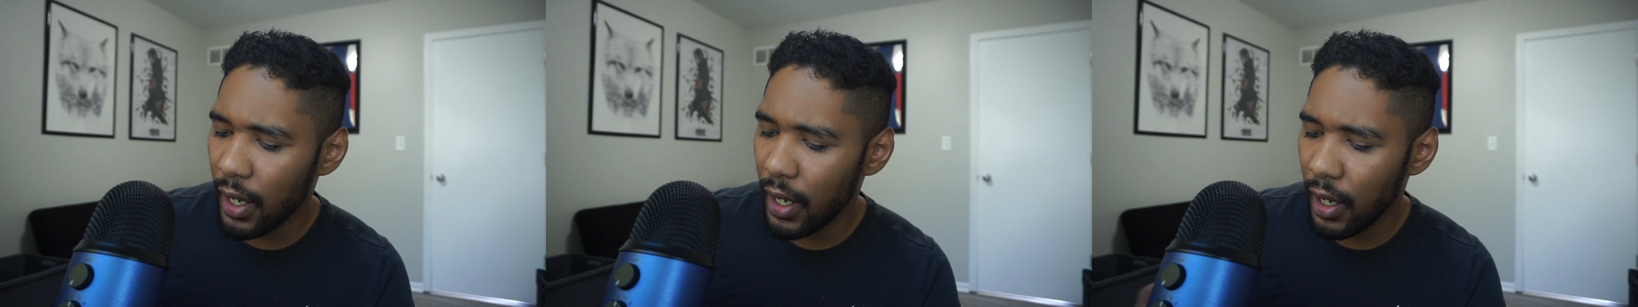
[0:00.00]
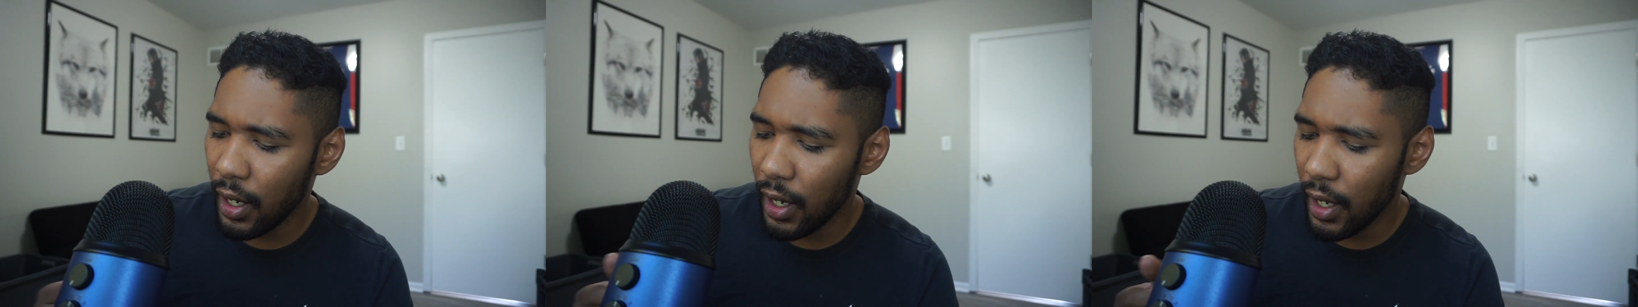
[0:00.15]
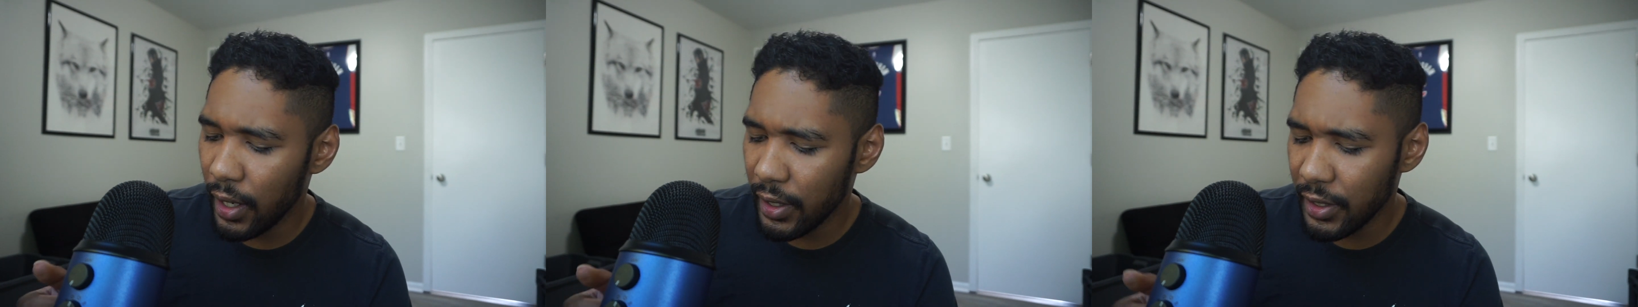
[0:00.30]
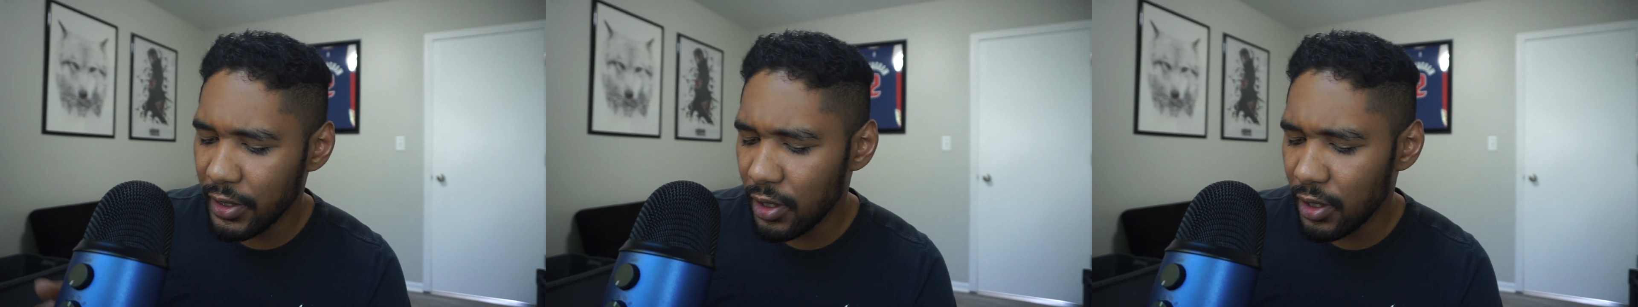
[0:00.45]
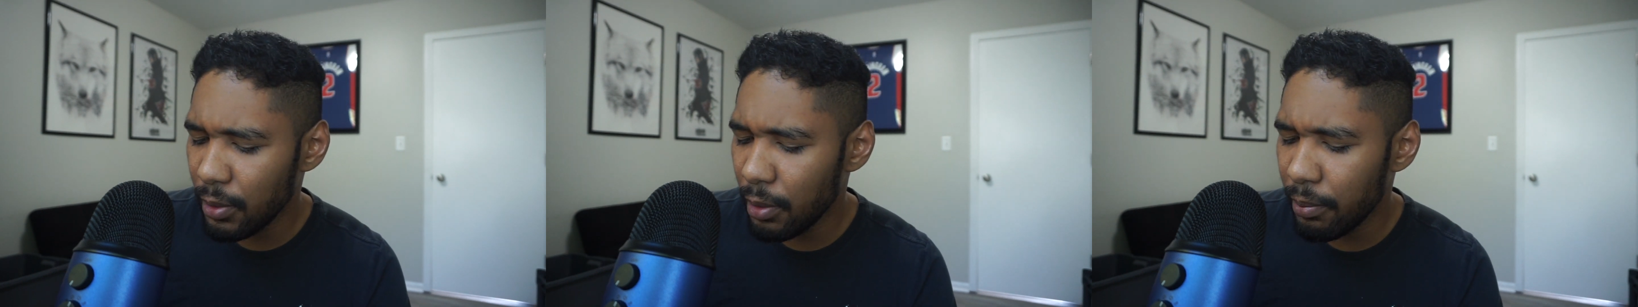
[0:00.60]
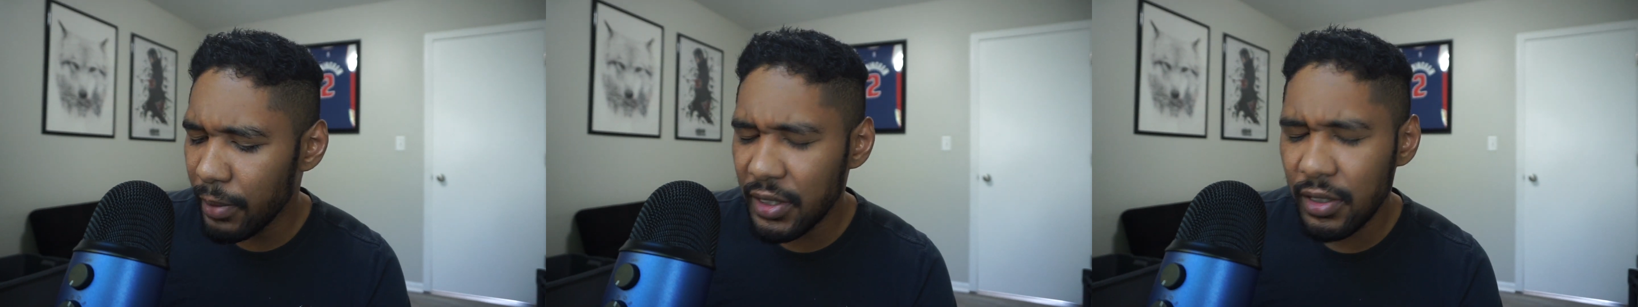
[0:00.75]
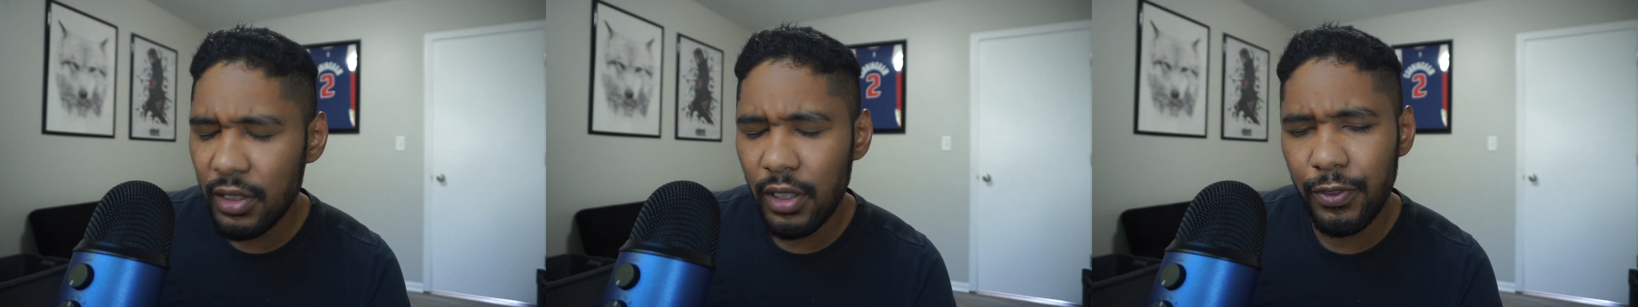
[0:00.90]
he's going to
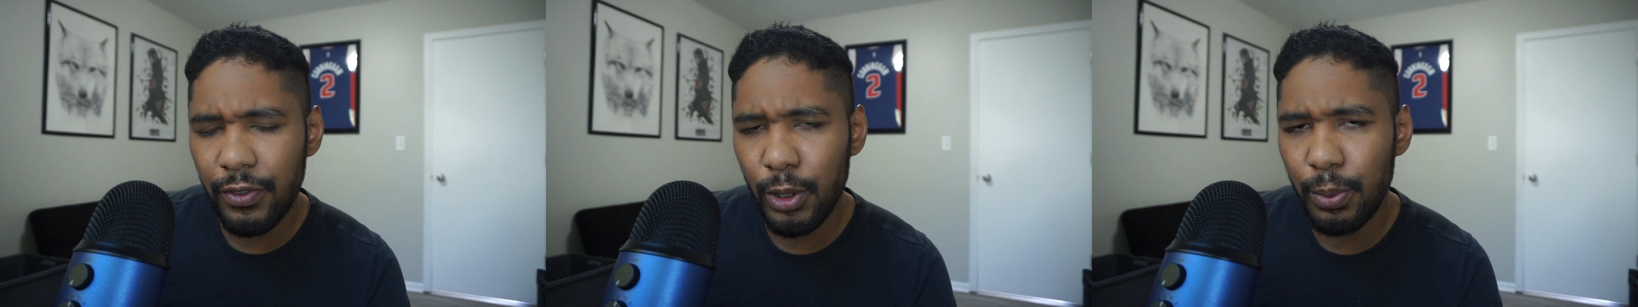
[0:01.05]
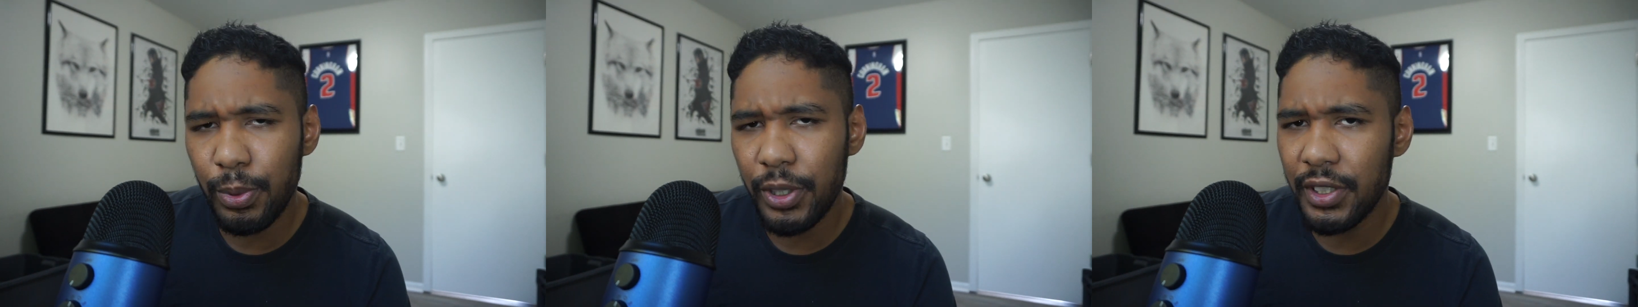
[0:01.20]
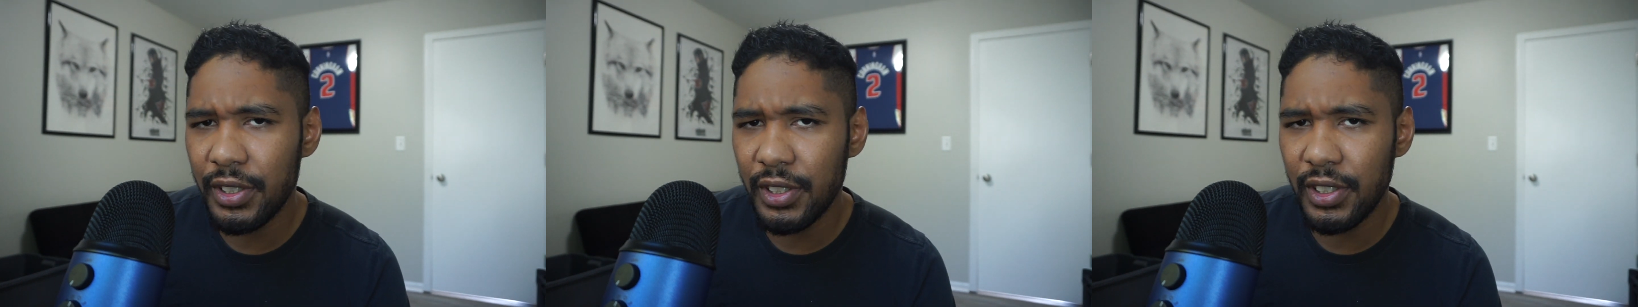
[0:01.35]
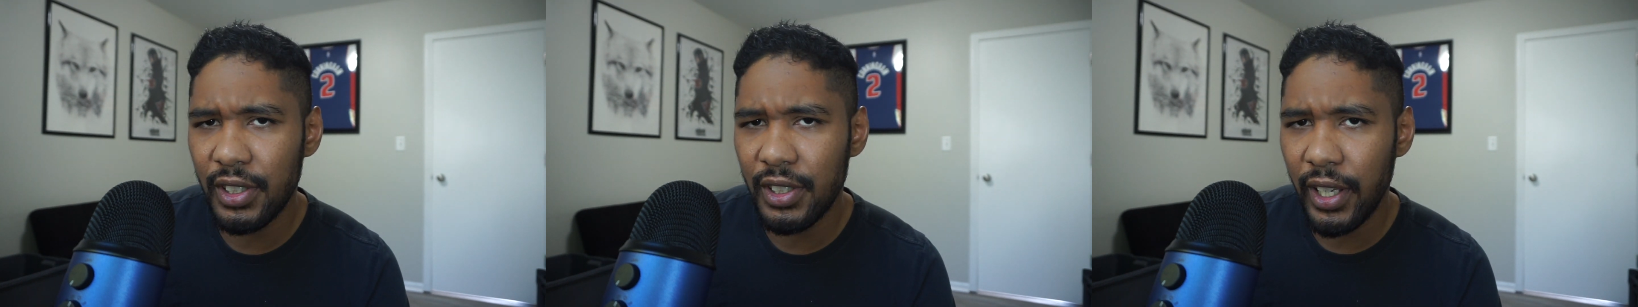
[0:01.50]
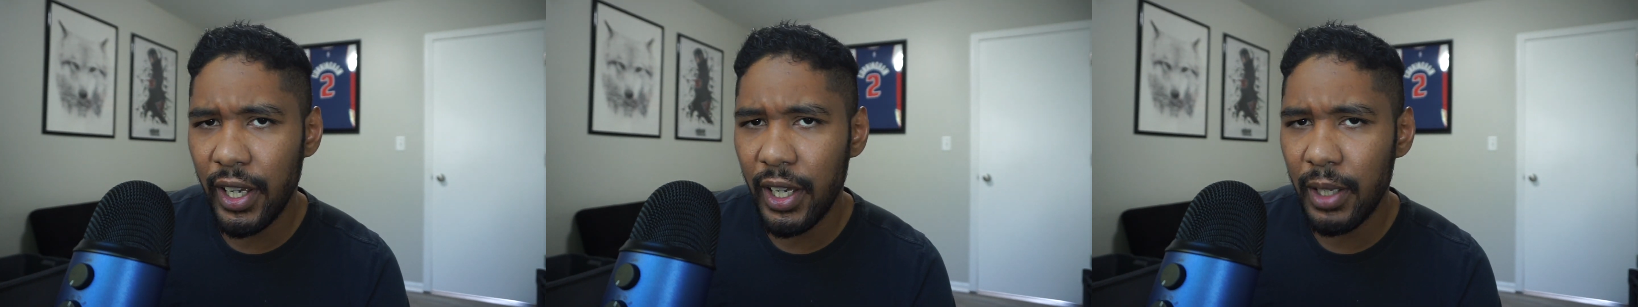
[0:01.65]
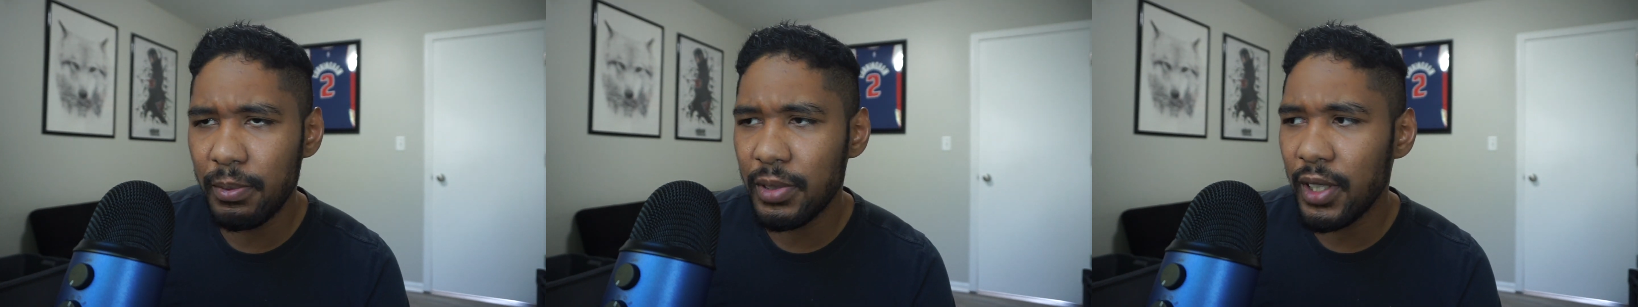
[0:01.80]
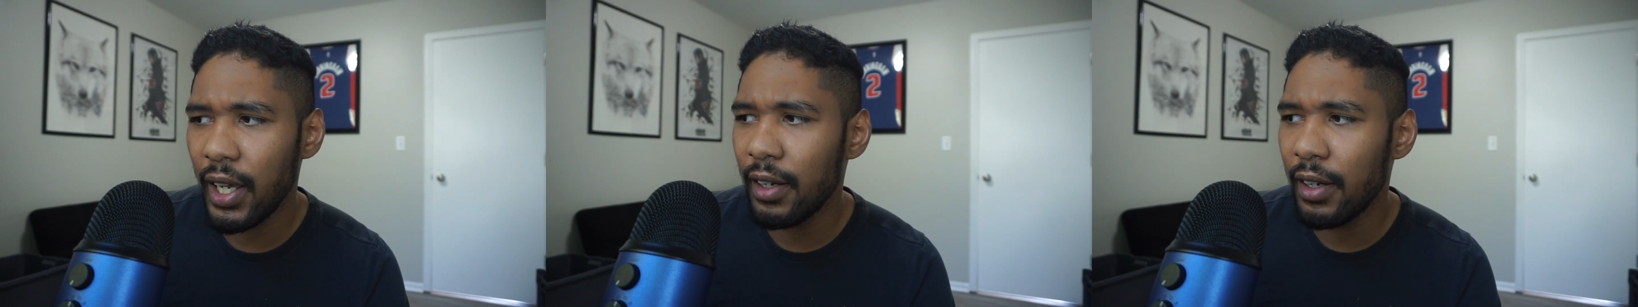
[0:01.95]
be missing a few preseason games.